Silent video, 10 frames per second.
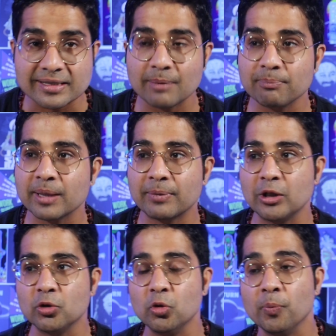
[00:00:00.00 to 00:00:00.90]
some people
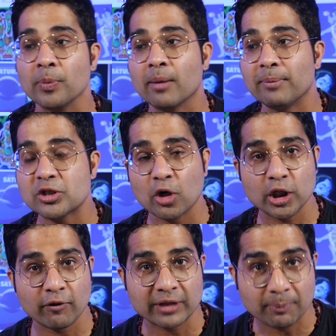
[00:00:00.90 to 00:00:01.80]
do
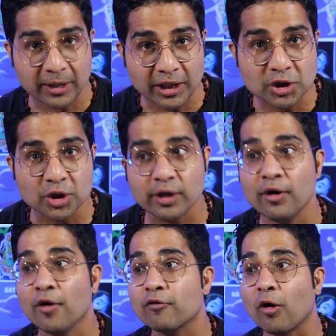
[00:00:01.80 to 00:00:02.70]
majority of the prediction
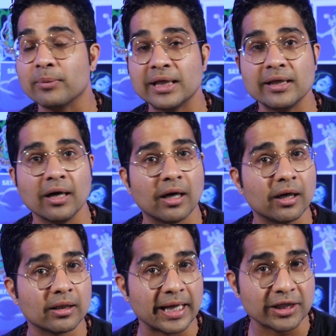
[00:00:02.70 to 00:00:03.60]
from the
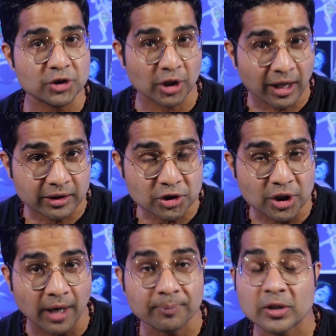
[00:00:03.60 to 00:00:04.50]
like Chara
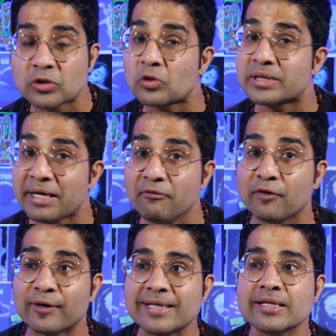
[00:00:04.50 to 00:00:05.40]
Dasha. So same way
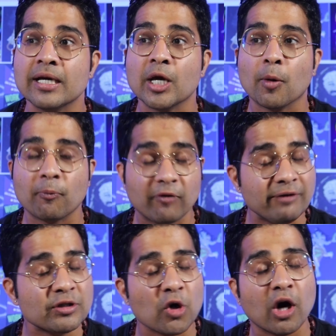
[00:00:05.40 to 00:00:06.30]
friends, when
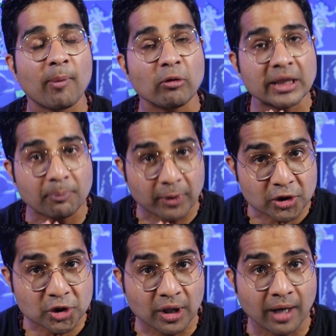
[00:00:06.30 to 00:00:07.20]
we talk about the
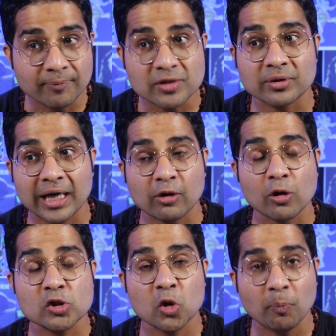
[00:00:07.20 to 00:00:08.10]
Prashna, so that
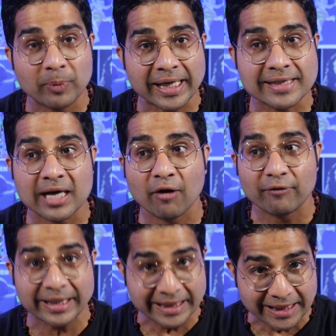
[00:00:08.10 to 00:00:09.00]
also plays a
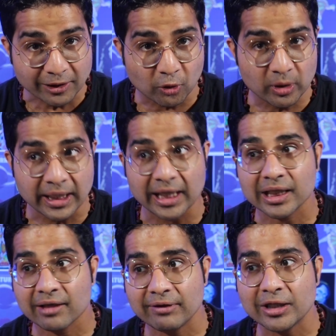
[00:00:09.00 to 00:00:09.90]
very key role
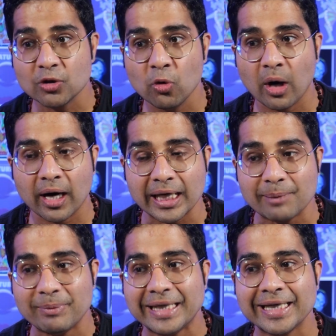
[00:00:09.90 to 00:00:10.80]
in giving you a
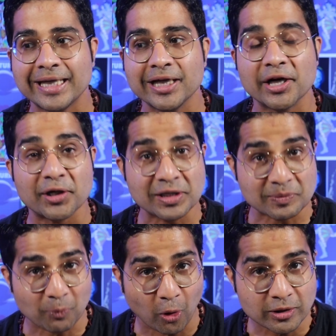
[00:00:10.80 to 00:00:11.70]
immediate
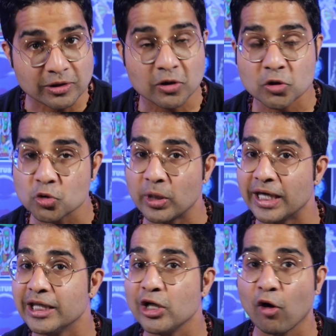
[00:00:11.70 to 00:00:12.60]
response to
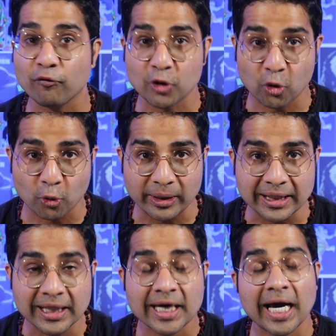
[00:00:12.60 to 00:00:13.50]
any of your
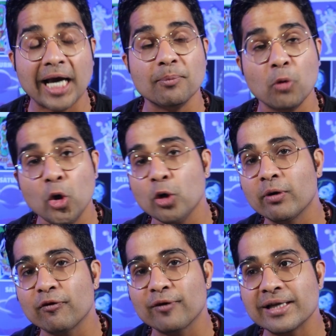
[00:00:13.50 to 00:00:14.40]
query. And
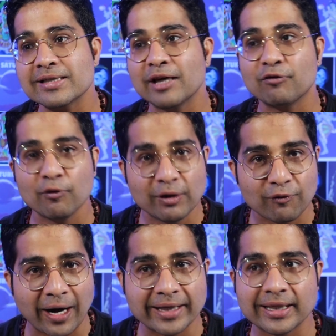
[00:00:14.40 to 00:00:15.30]
moreover friends, if you will
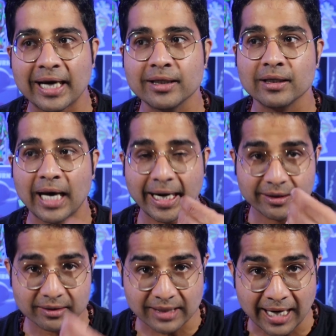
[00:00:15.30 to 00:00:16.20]
find that at
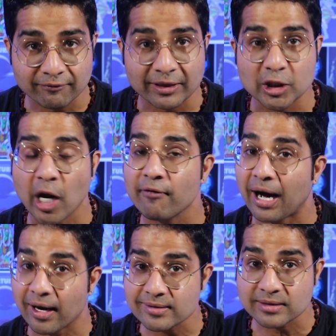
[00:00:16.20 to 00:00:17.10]
the time when you have
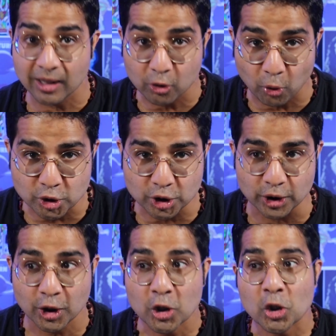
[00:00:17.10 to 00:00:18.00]
asked a
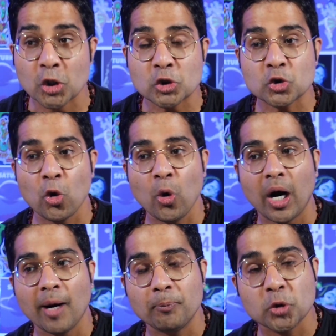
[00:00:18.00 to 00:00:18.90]
question, So
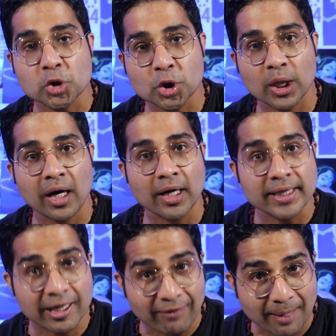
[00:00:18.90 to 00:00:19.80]
a Pushkara
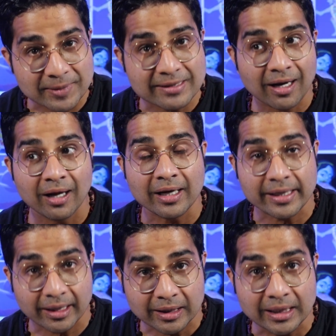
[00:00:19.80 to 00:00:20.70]
Navamsa
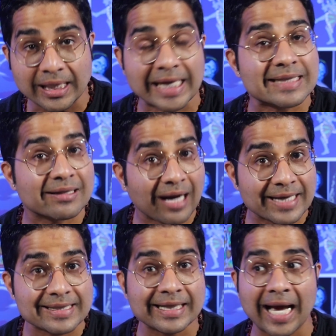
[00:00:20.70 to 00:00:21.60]
Lagan is
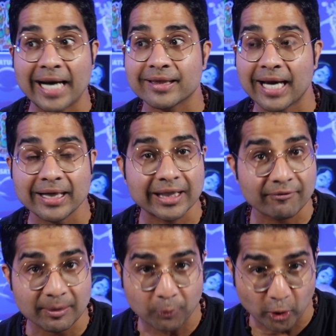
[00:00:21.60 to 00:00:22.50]
rising at that
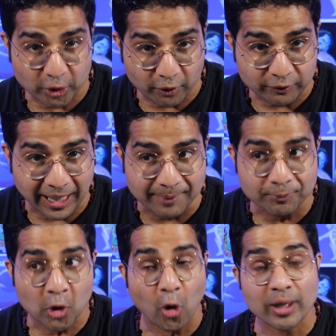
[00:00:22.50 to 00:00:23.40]
given point of
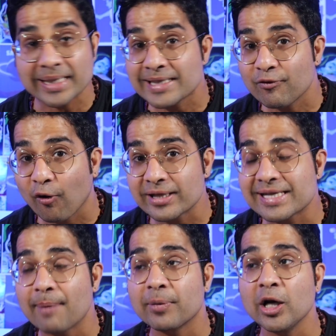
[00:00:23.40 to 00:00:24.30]
time. Or let's say for
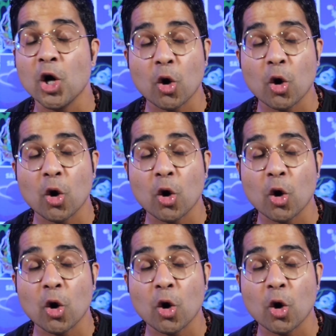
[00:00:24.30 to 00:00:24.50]
example,